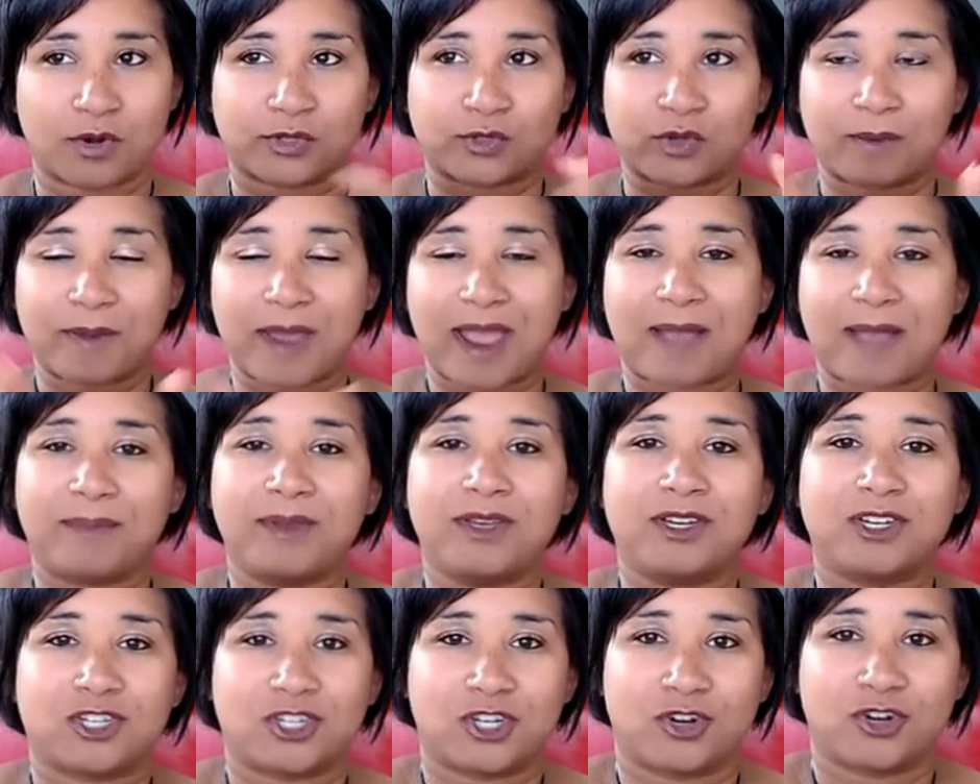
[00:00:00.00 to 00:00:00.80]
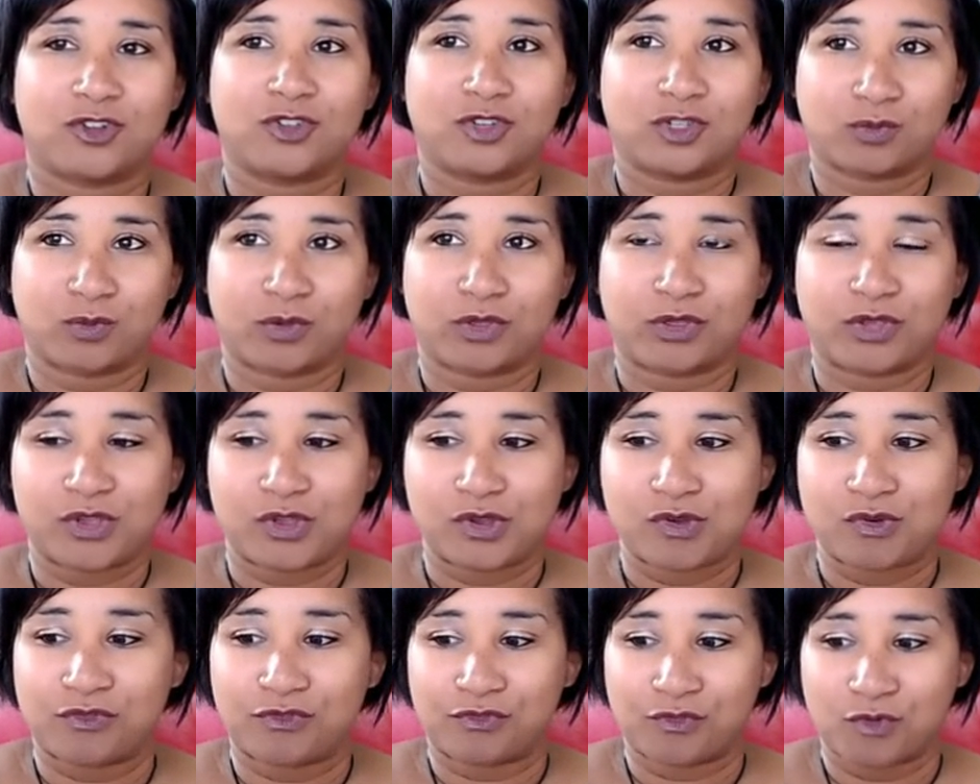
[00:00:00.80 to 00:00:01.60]
So I'm happy to share this with
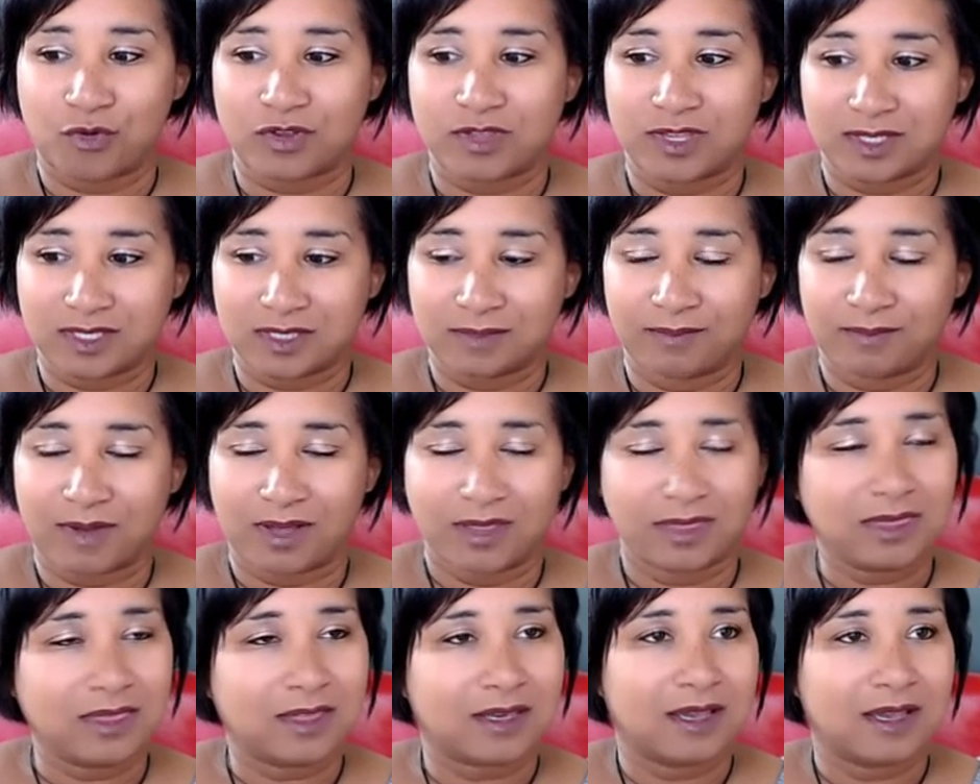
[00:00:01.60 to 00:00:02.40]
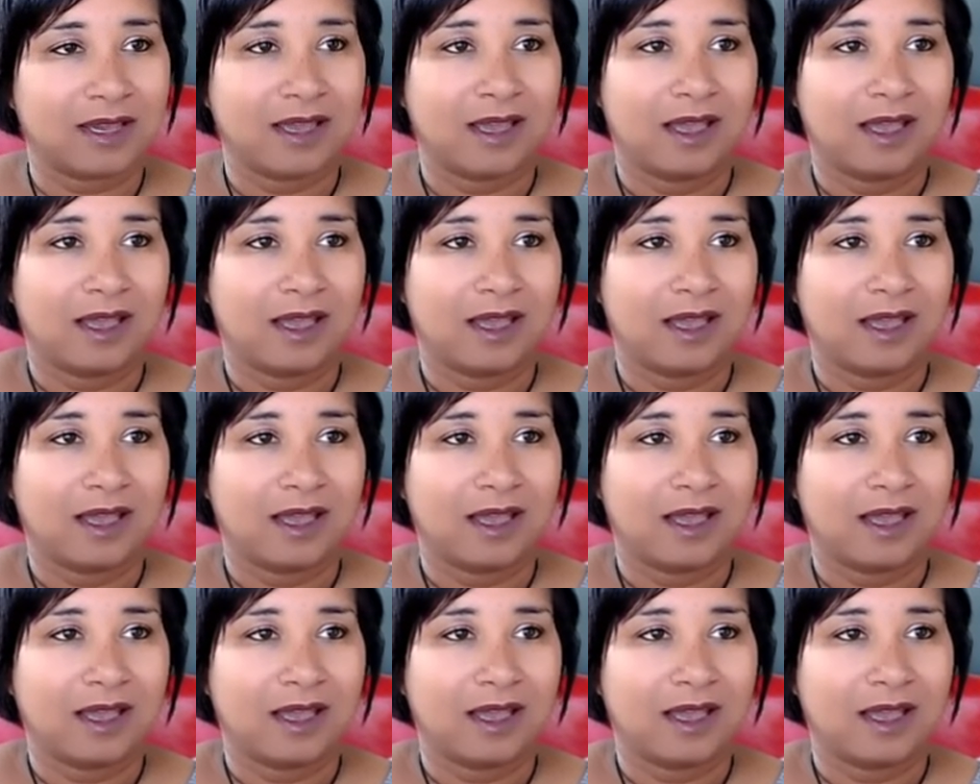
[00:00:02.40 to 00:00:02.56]
you for this month.